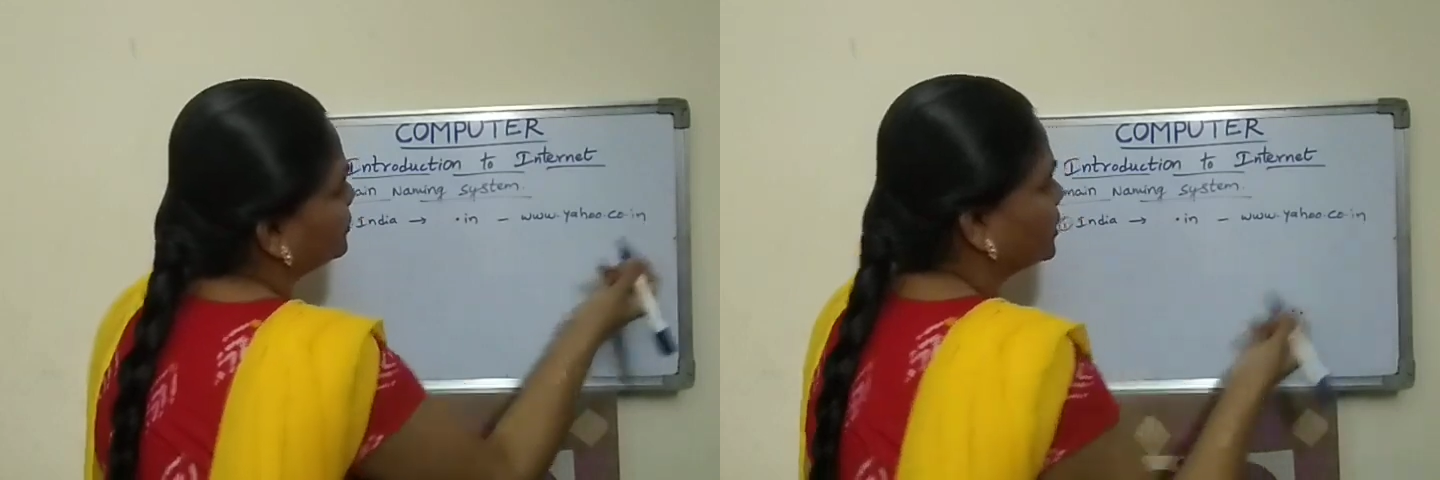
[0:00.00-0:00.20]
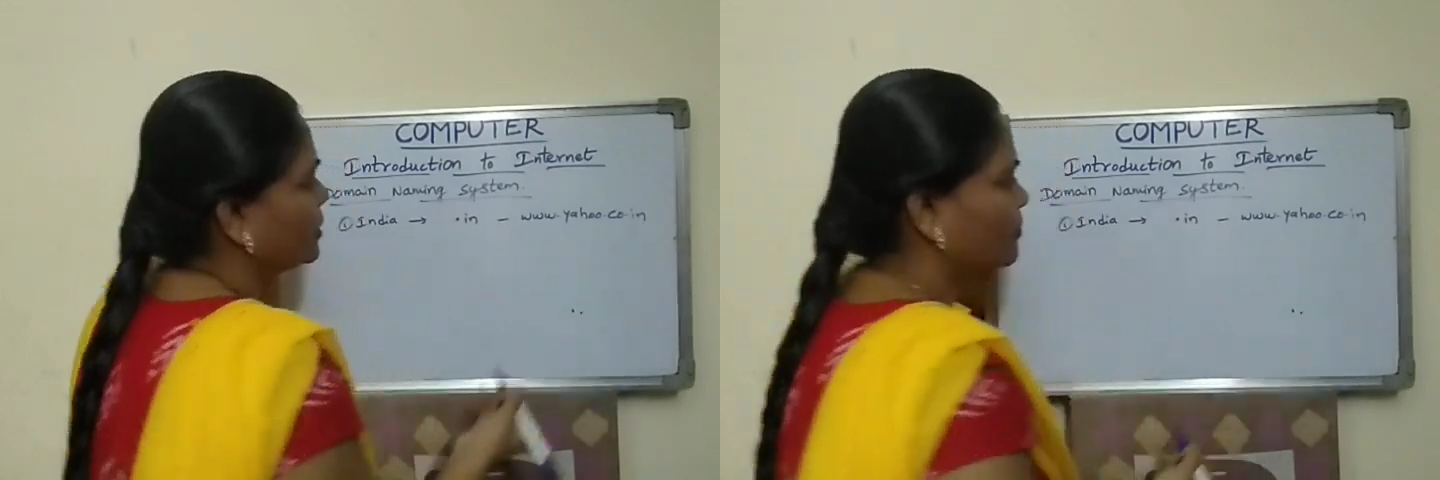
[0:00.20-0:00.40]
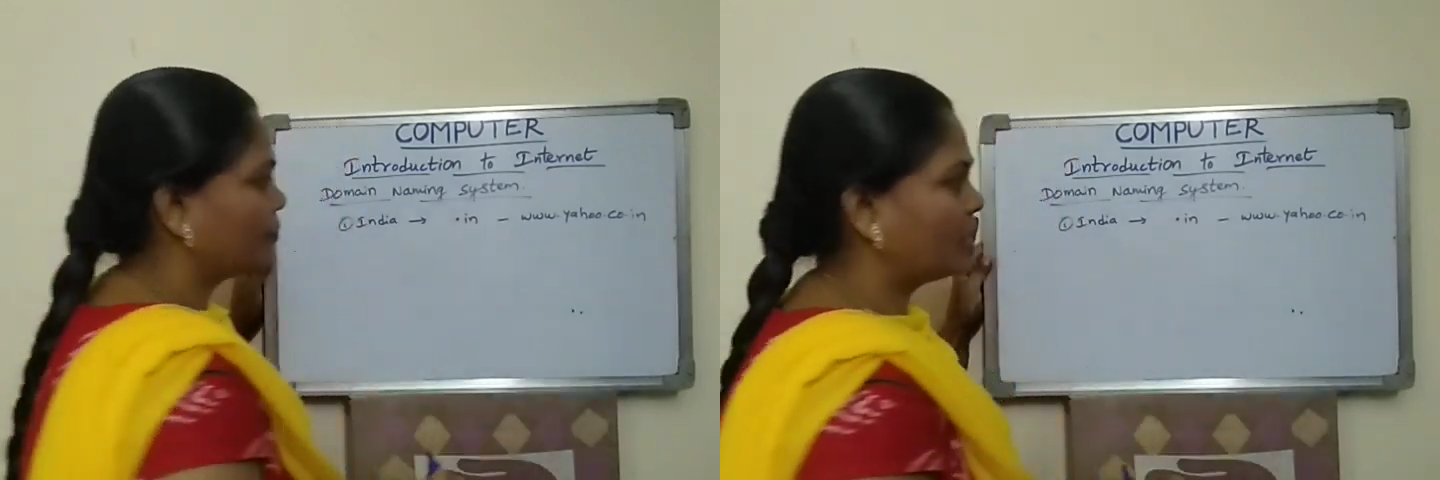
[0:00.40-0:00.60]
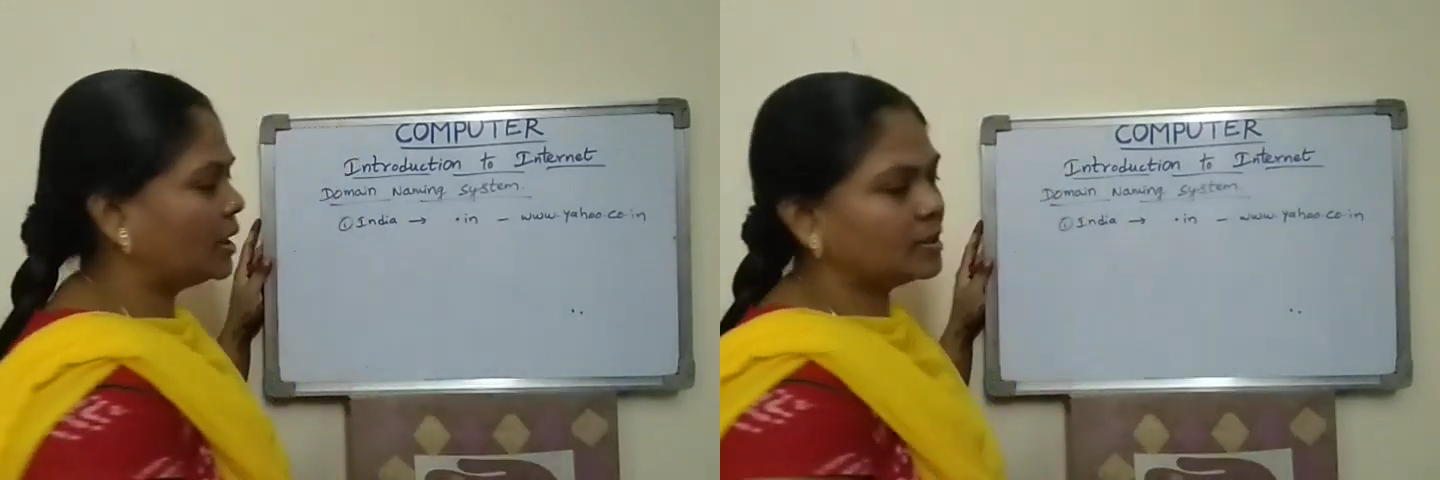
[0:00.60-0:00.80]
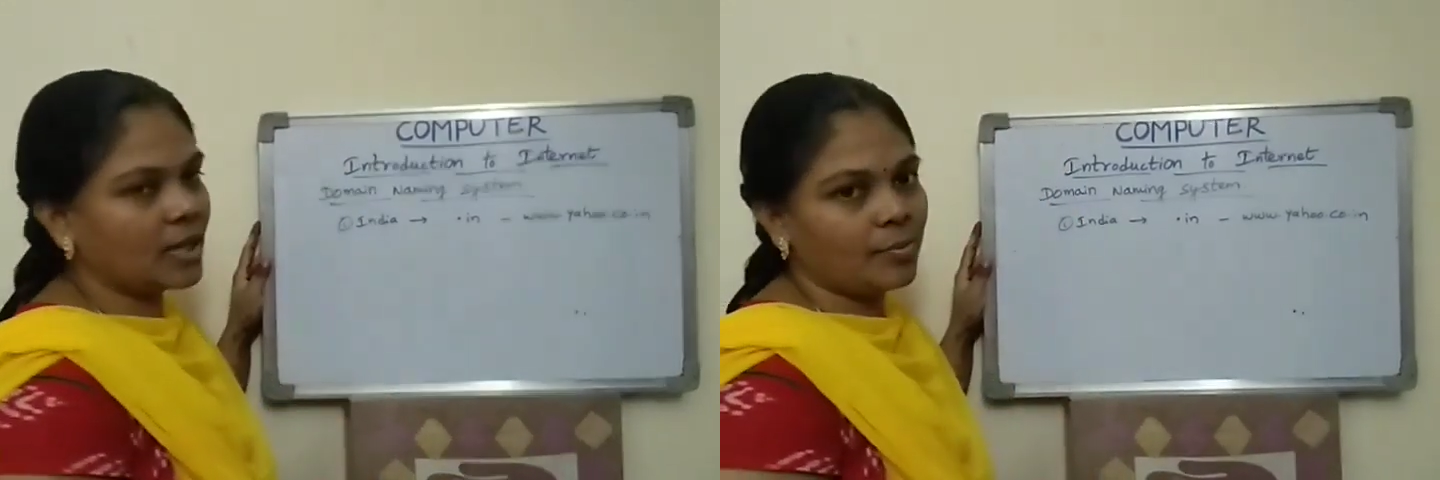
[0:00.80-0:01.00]
Okay,
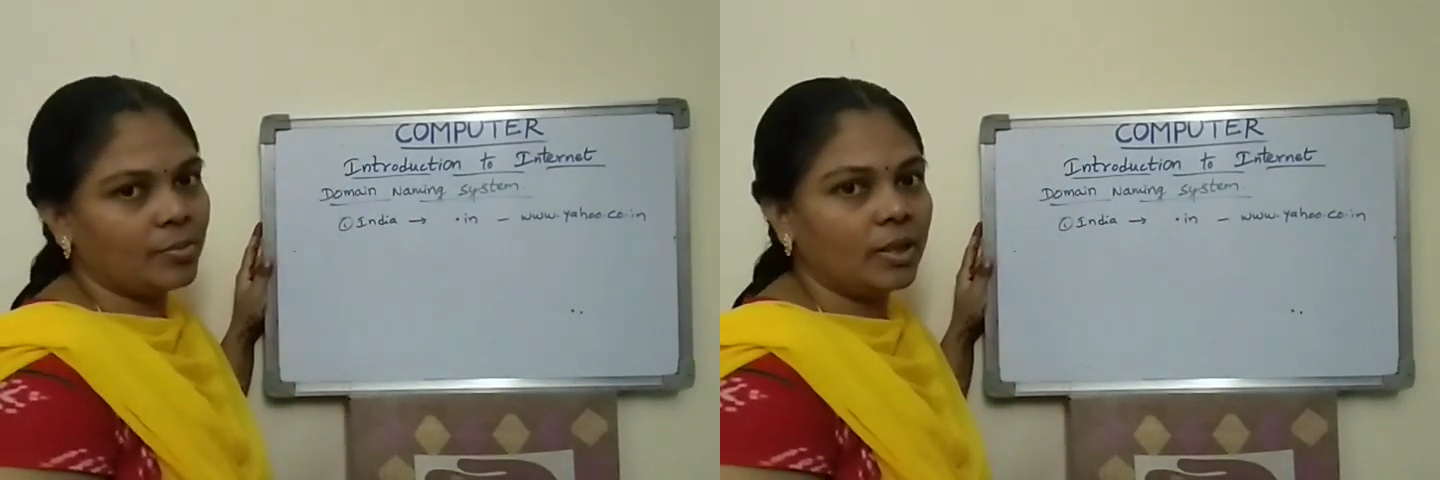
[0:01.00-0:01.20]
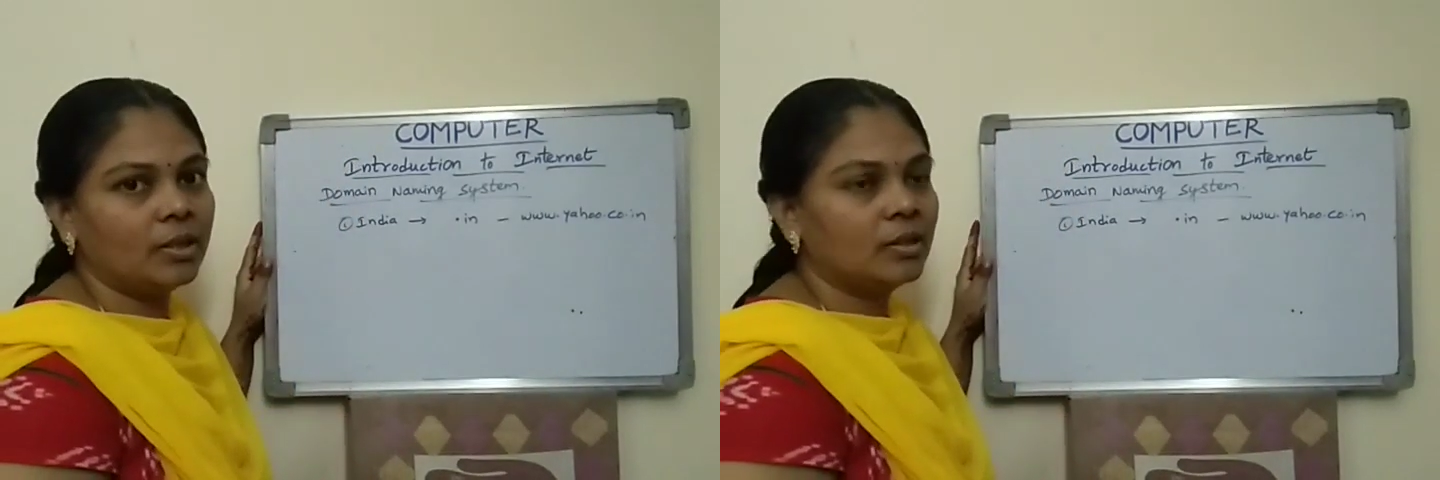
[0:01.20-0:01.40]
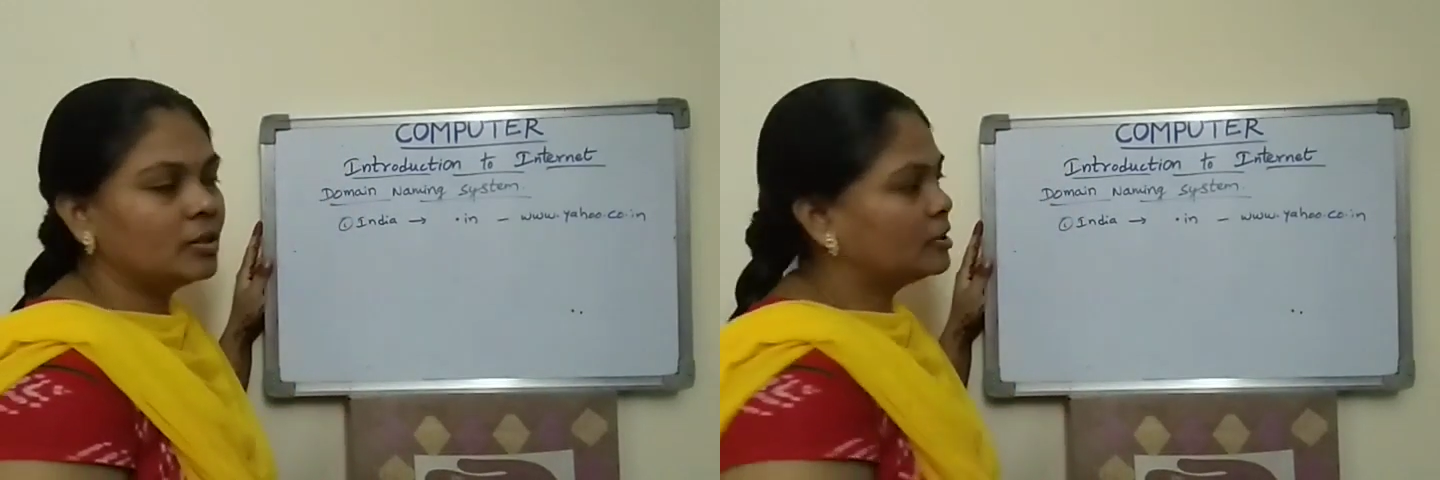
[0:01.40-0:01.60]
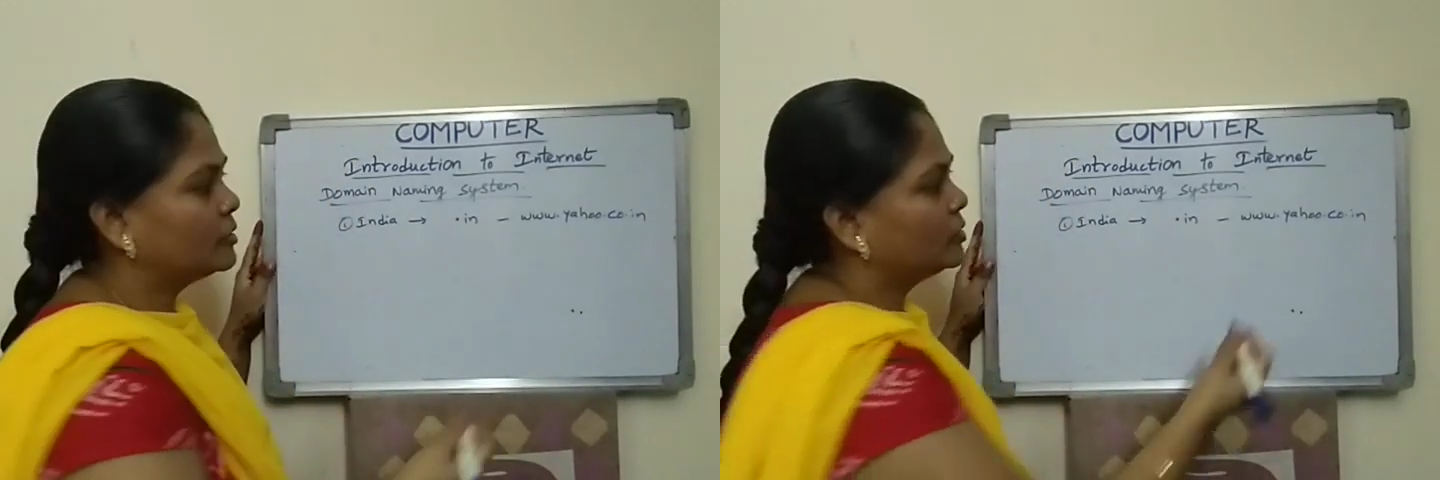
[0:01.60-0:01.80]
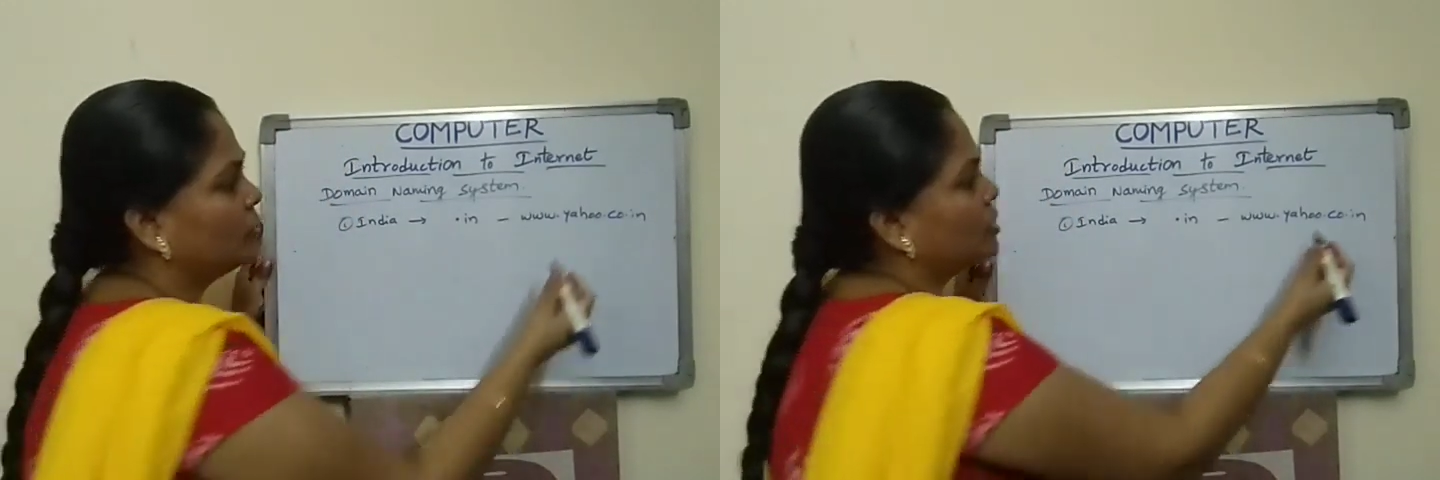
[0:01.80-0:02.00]
example.
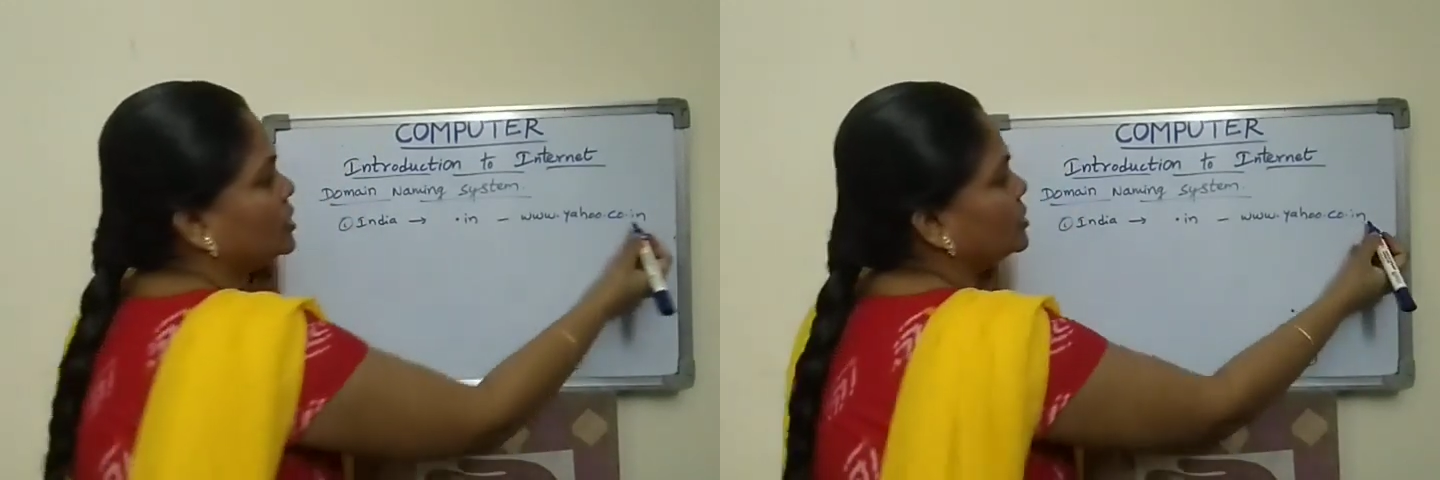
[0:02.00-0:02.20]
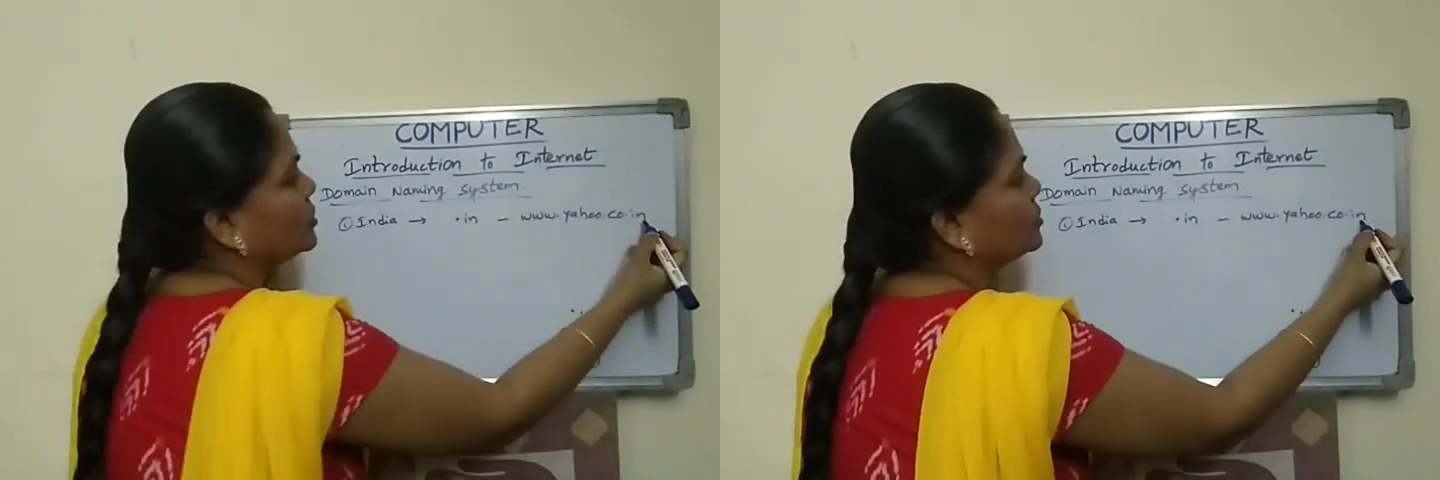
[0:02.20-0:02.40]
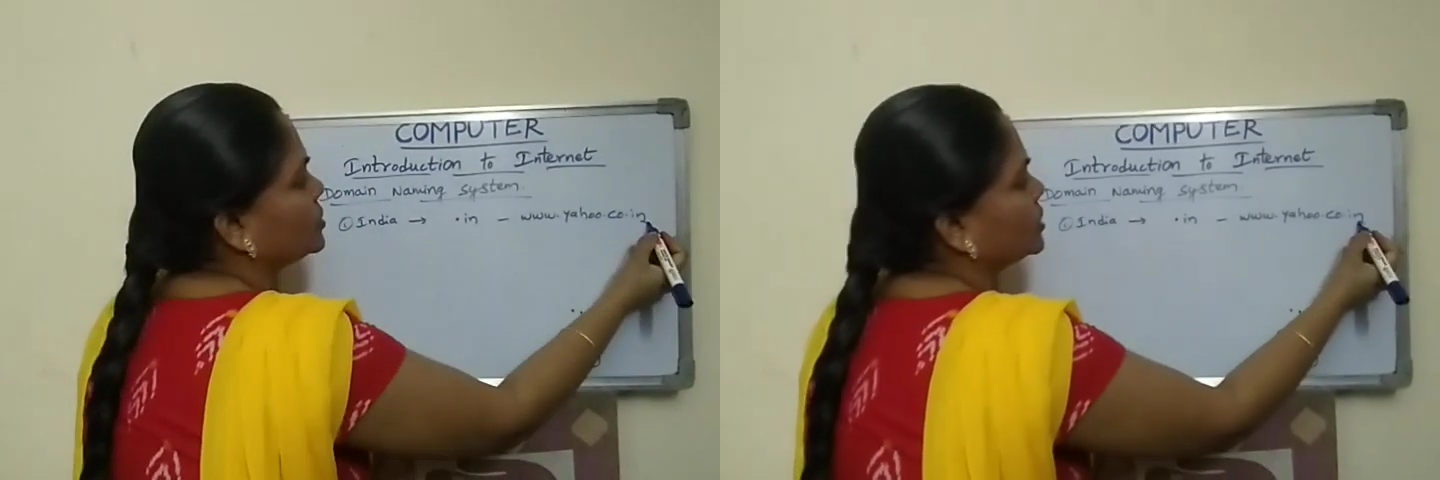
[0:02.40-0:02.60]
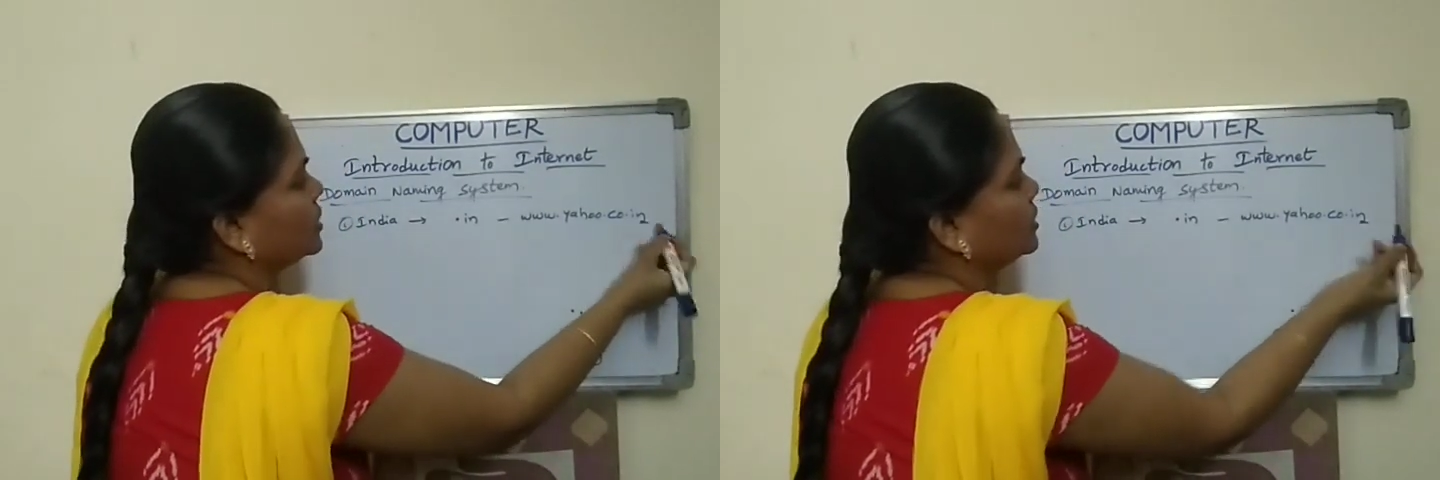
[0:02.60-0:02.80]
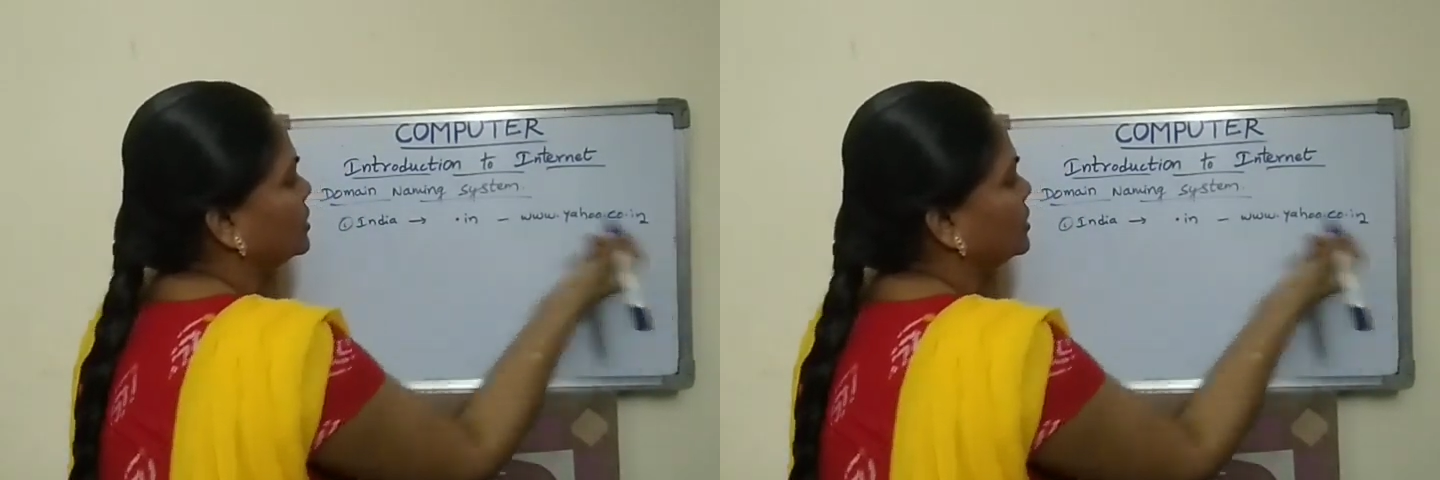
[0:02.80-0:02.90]
So it is used in